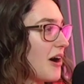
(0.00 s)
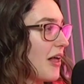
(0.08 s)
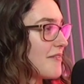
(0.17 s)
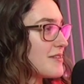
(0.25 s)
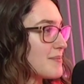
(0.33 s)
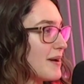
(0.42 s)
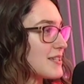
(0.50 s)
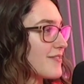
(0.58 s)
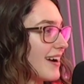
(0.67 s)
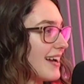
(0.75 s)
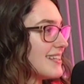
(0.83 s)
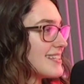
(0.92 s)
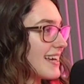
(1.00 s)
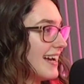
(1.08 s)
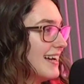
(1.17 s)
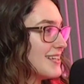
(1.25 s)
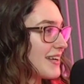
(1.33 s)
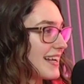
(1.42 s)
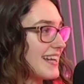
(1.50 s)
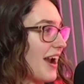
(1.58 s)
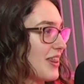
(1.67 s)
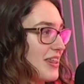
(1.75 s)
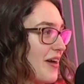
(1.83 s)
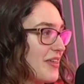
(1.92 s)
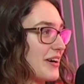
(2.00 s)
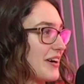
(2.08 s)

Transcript: were all of his best friends. So like none of the other